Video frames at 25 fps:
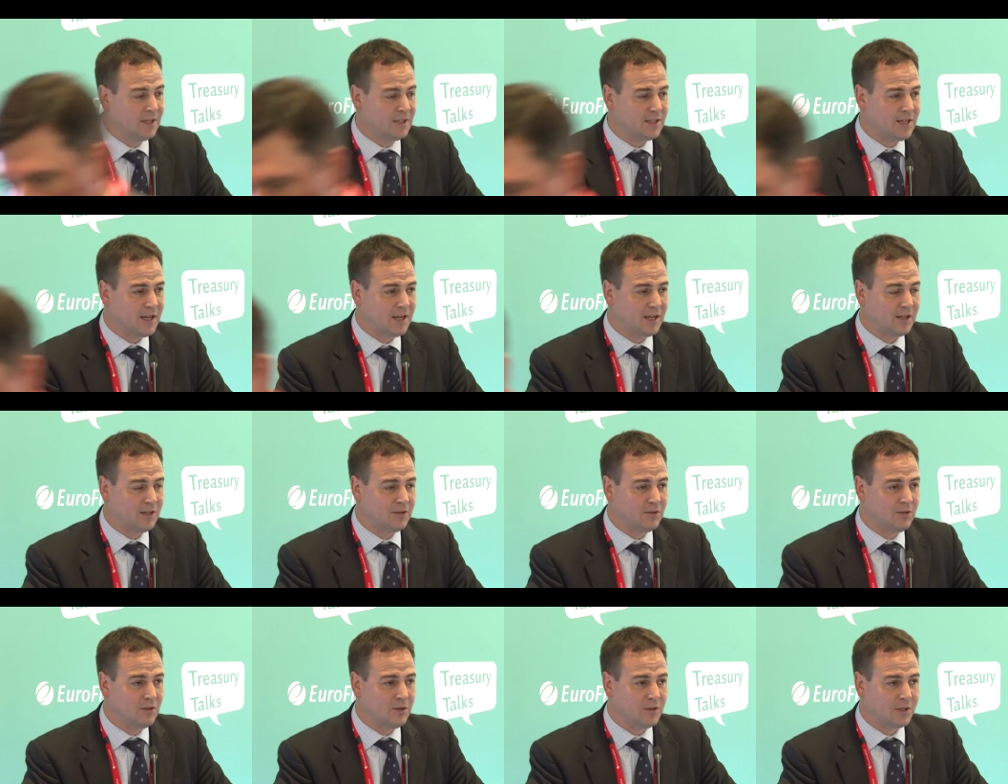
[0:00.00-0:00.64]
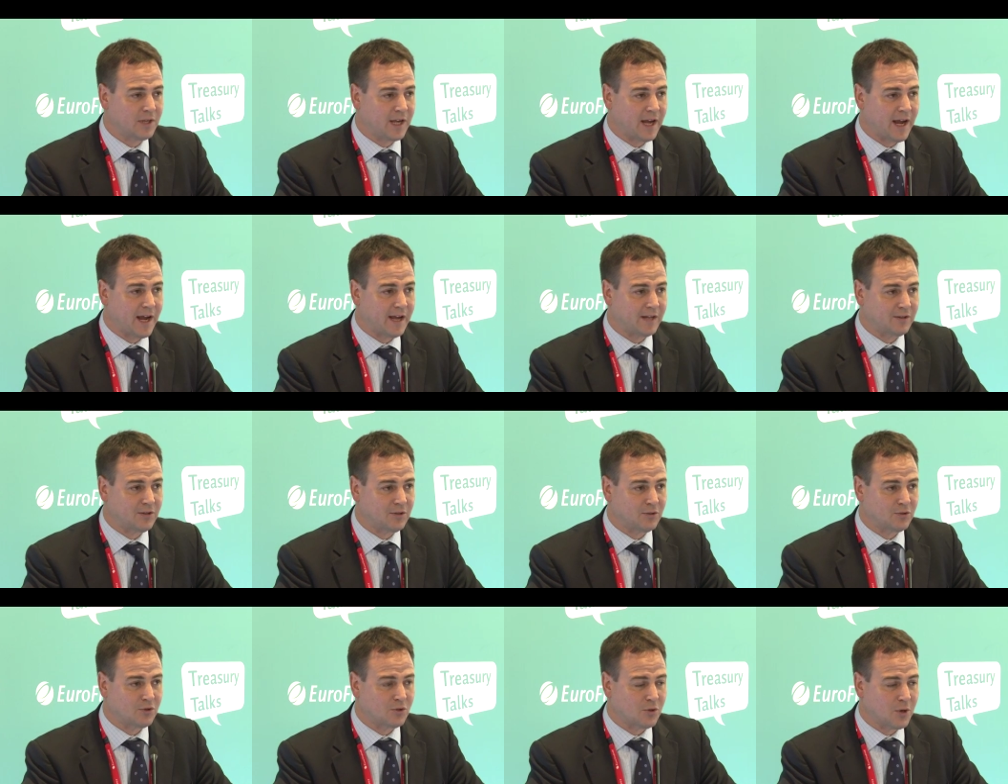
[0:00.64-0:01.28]
taking a look
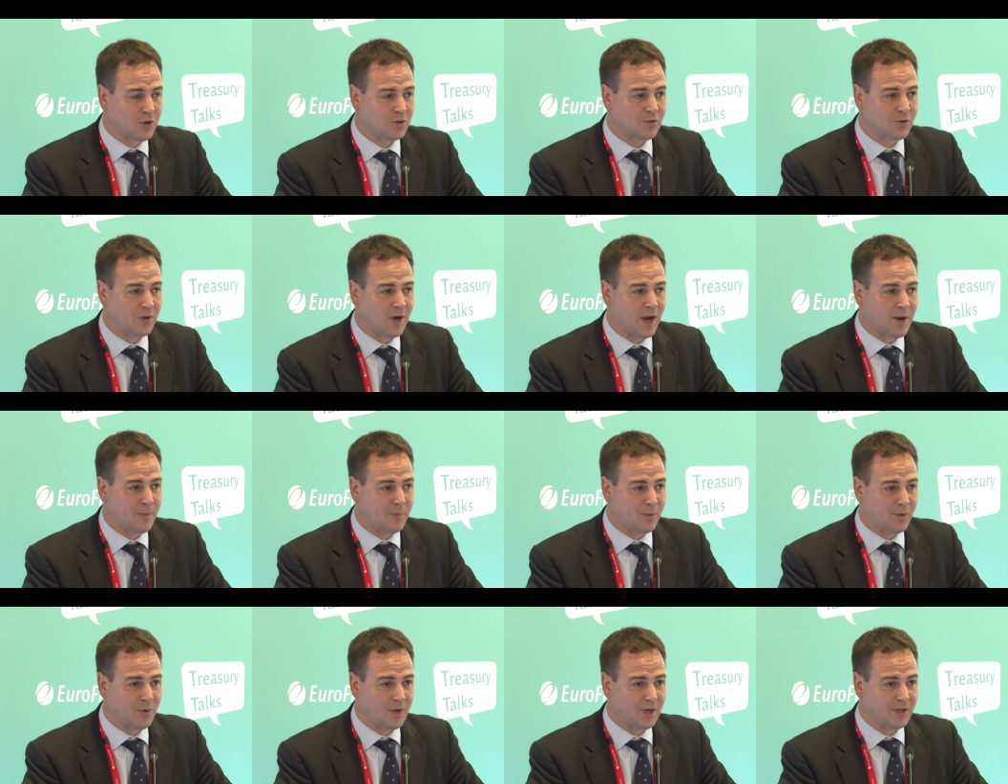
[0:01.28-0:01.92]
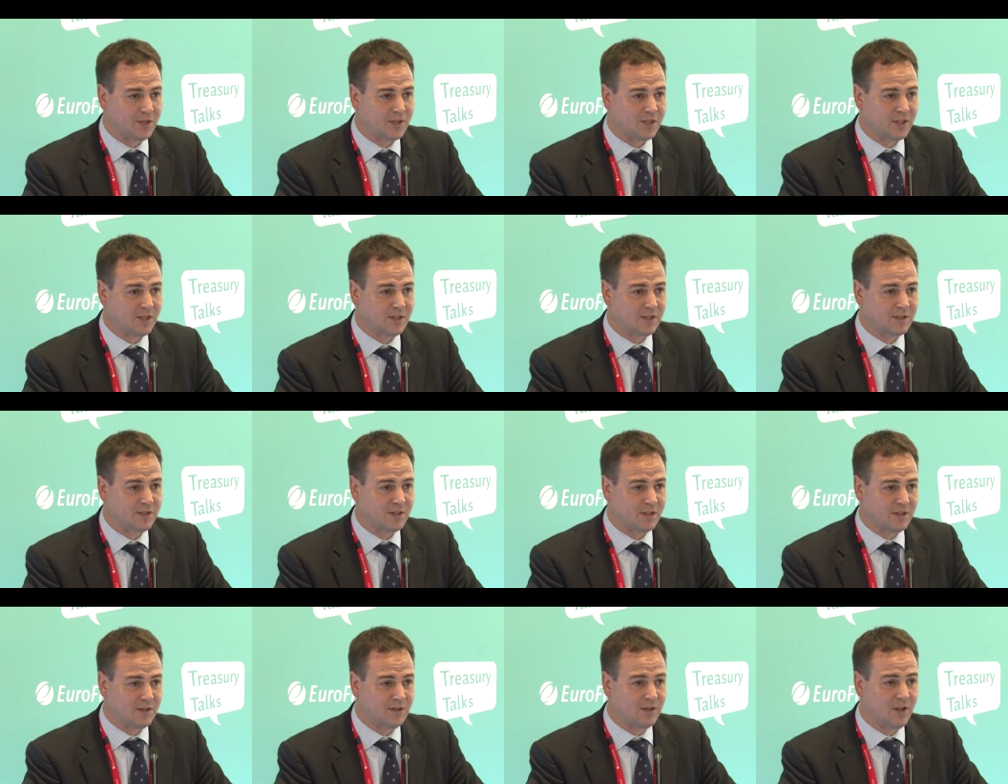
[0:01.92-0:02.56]
at their treasury
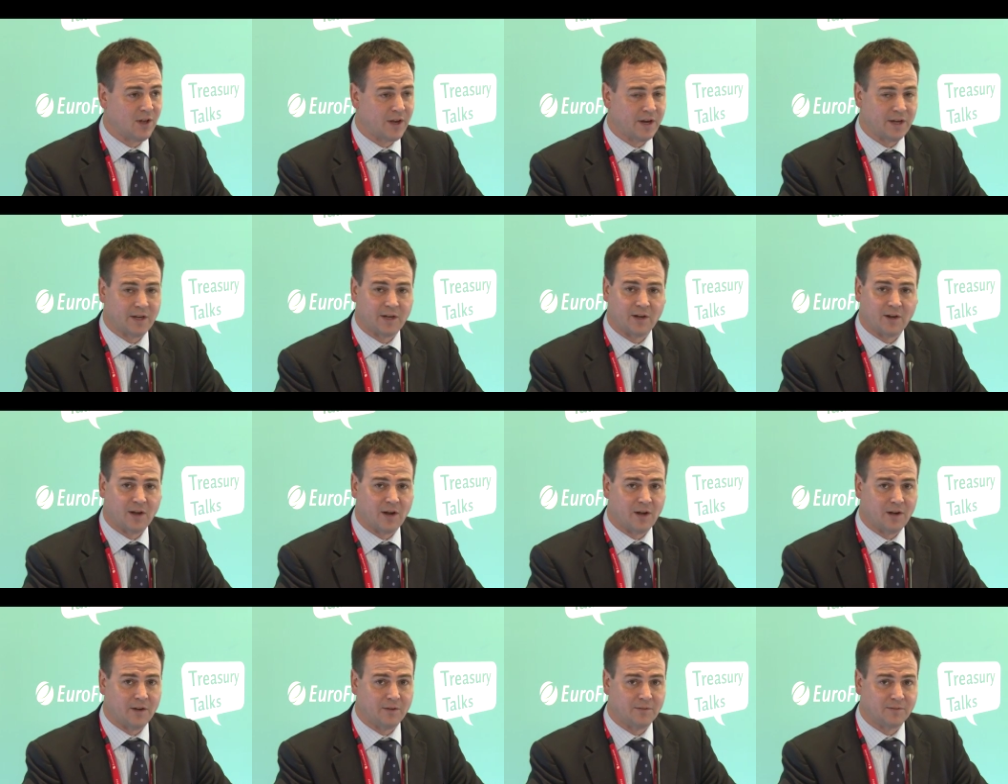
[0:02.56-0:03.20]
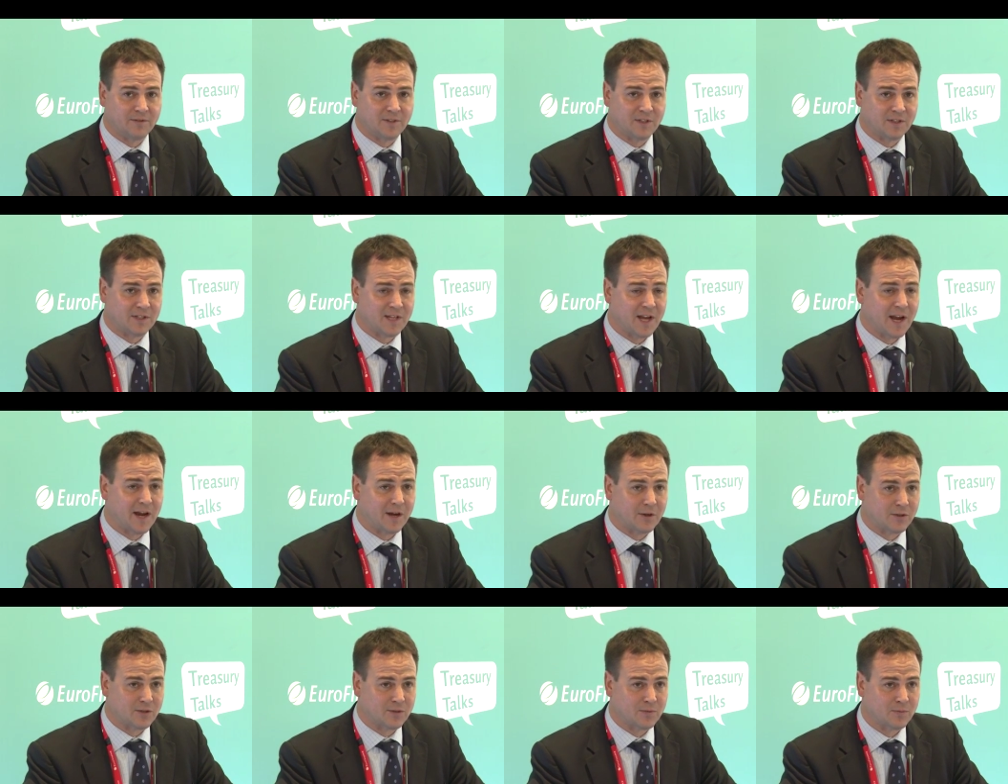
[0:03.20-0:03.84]
operations in light of the
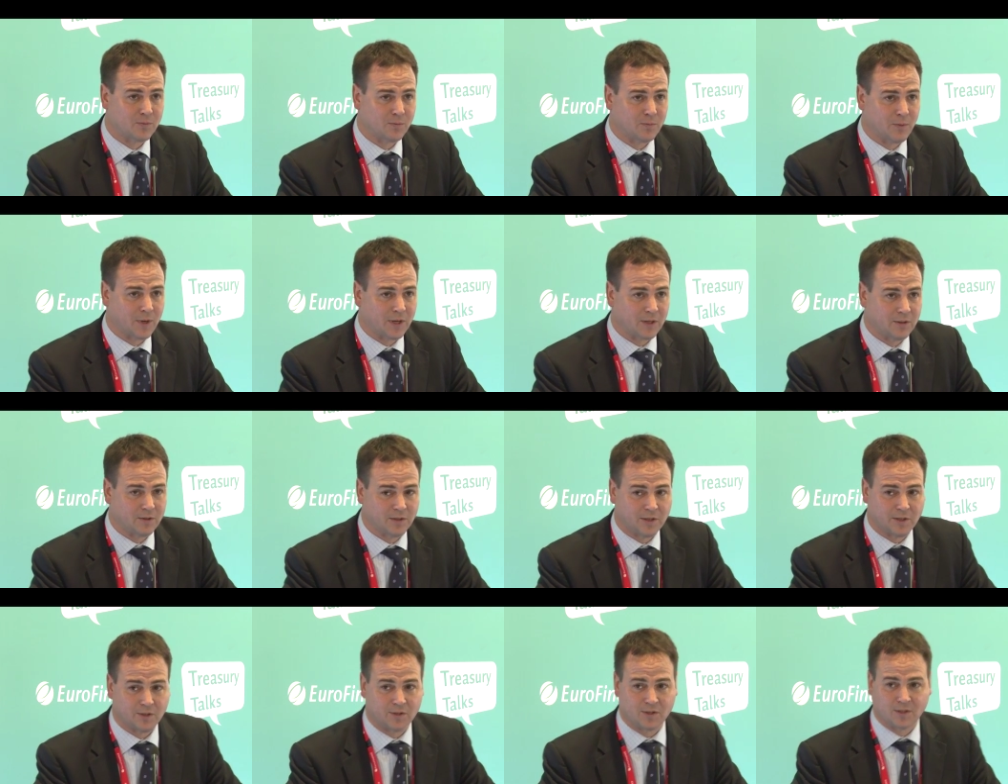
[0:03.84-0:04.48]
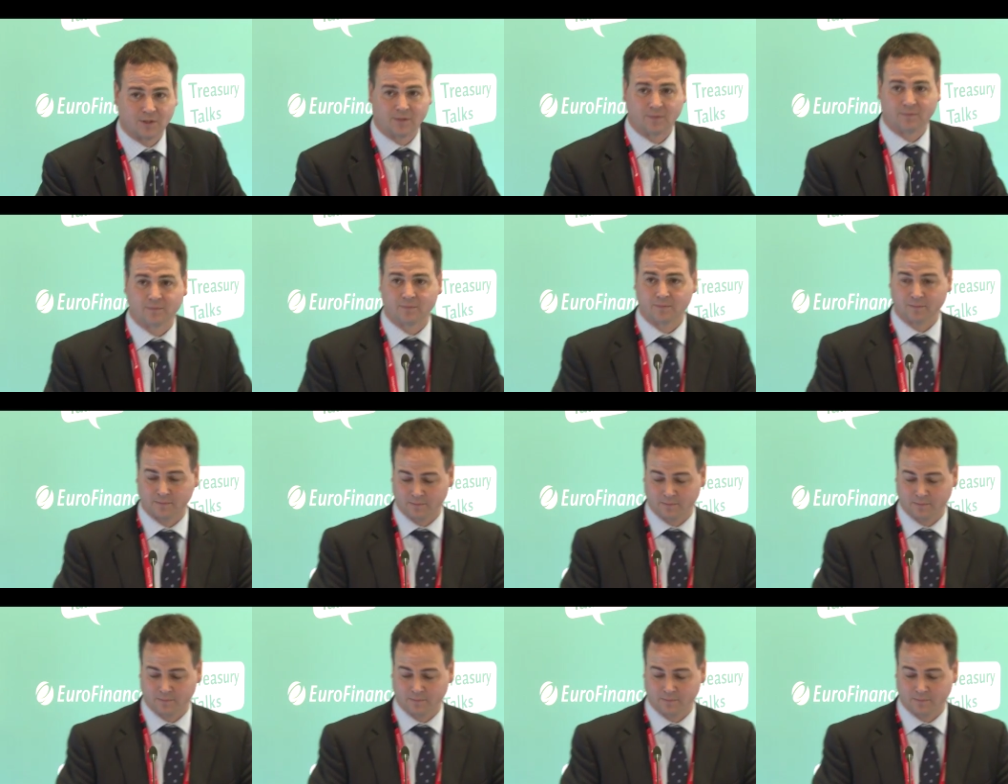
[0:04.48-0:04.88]
tax regulation.